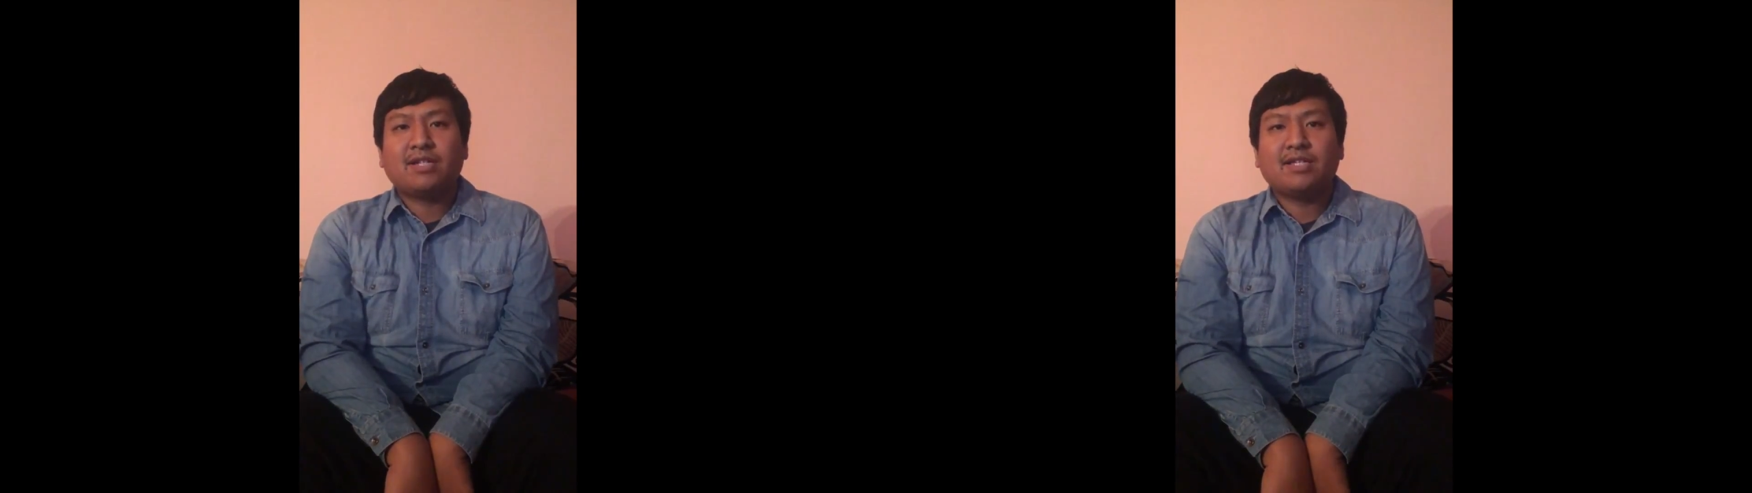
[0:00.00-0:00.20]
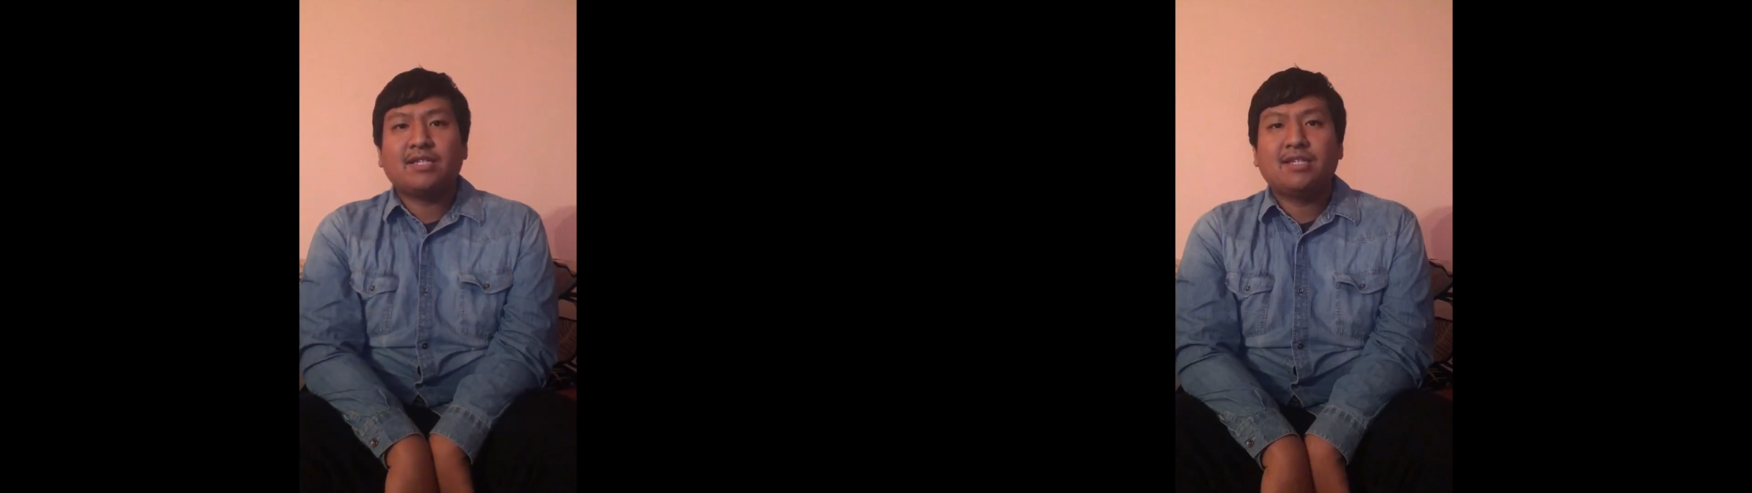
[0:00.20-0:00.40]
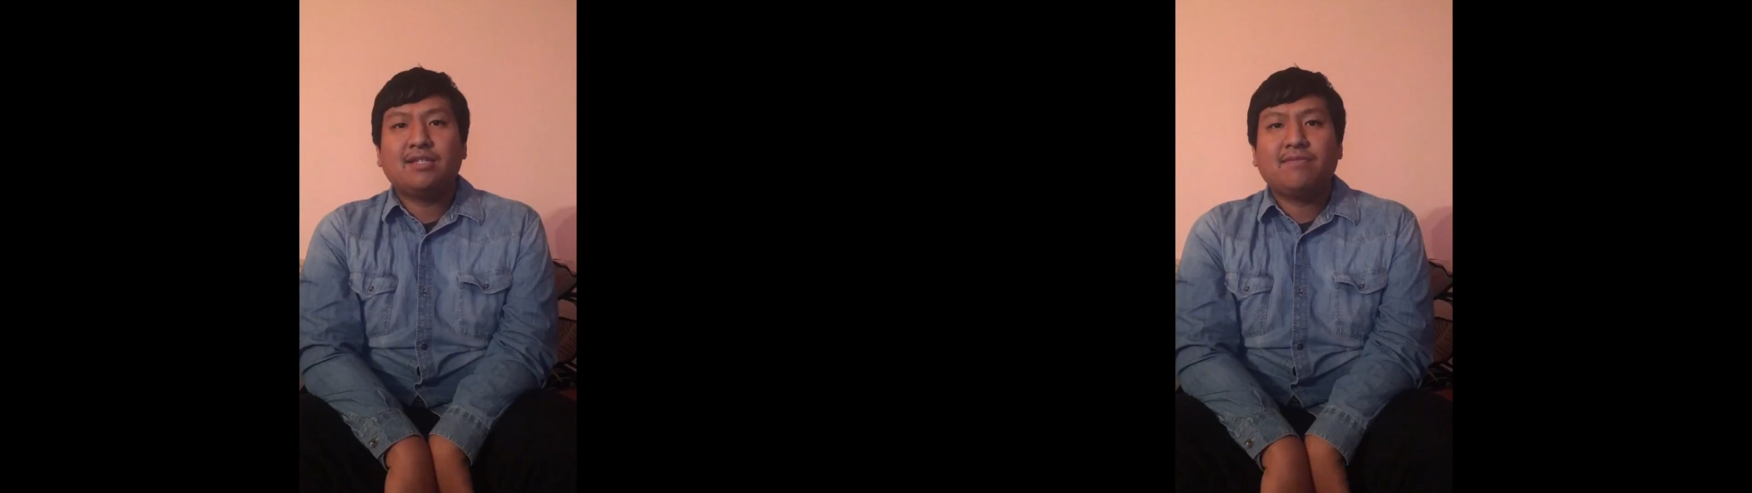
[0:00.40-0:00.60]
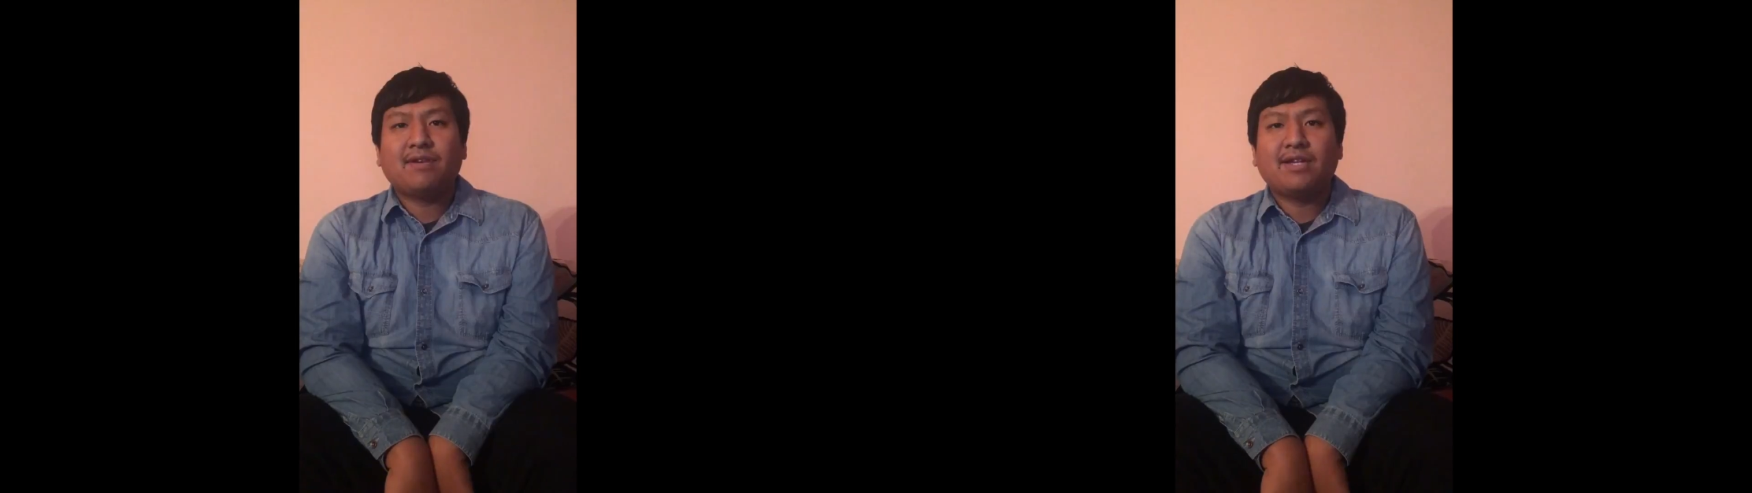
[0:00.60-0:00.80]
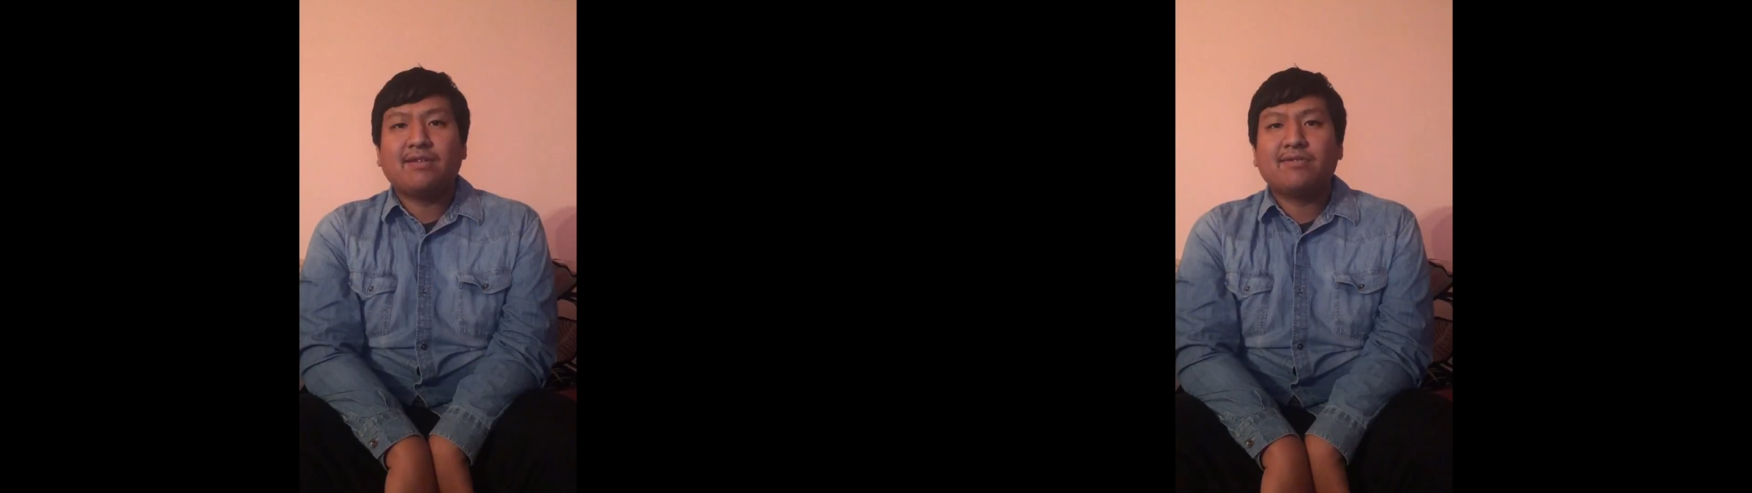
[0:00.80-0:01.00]

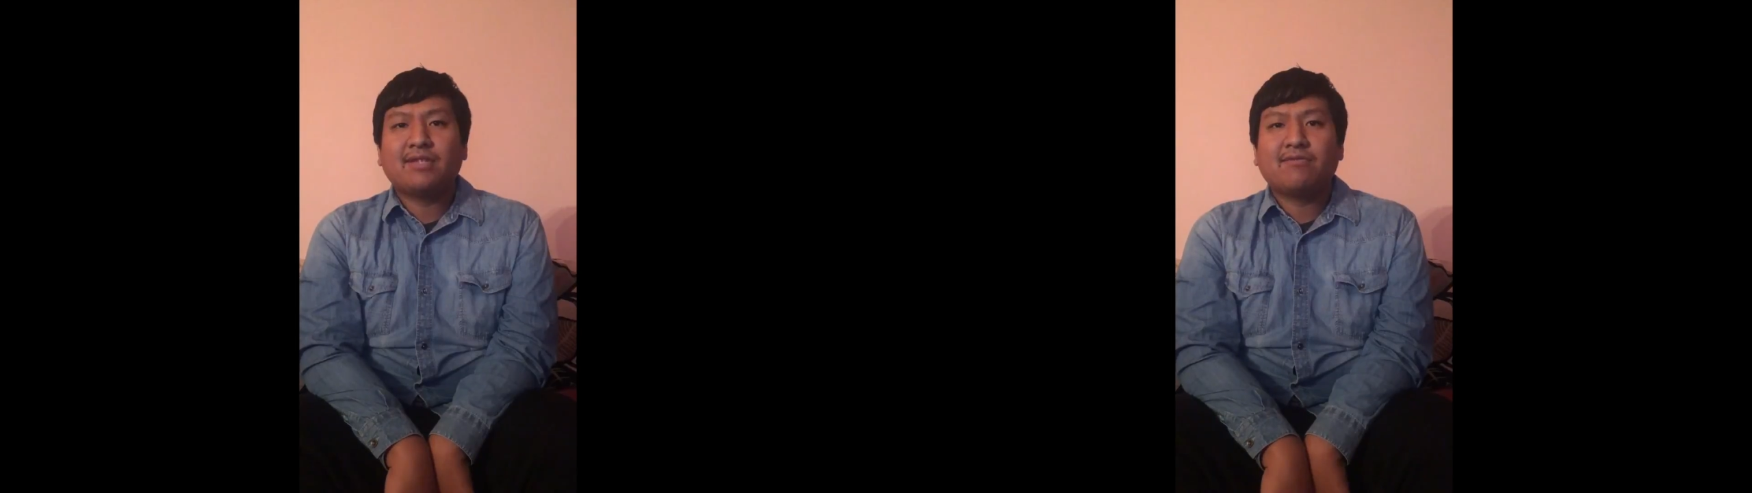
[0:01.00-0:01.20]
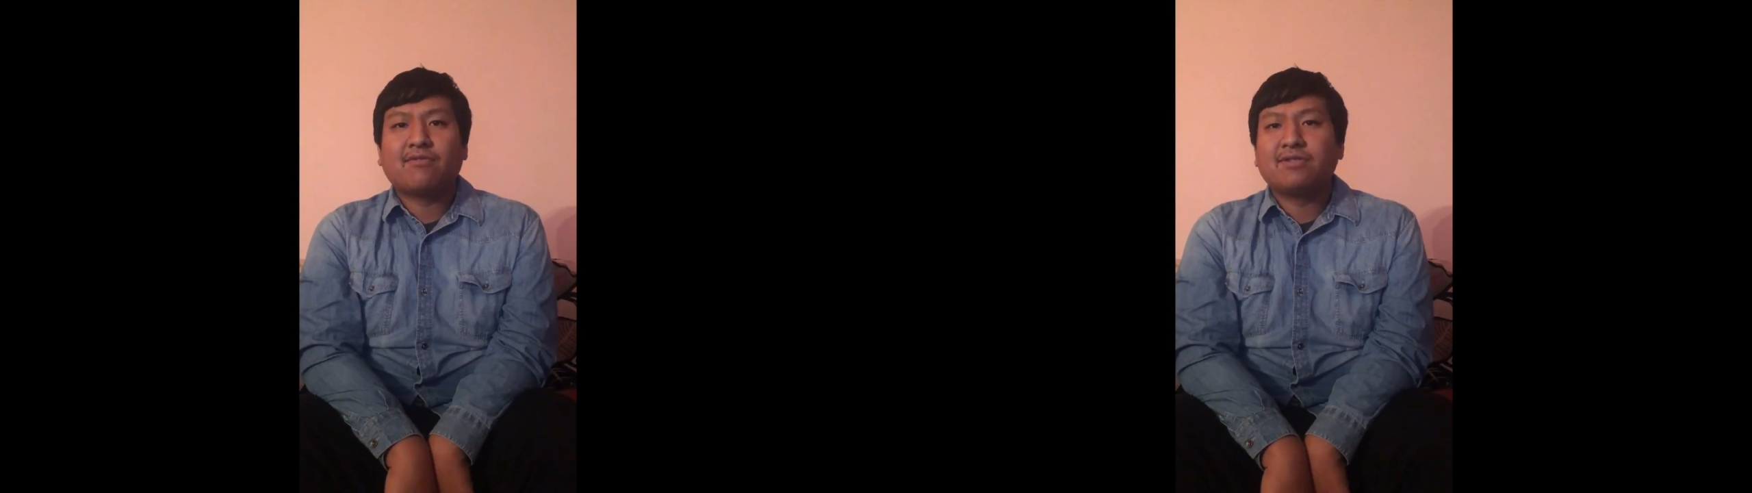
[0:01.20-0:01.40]
tested by using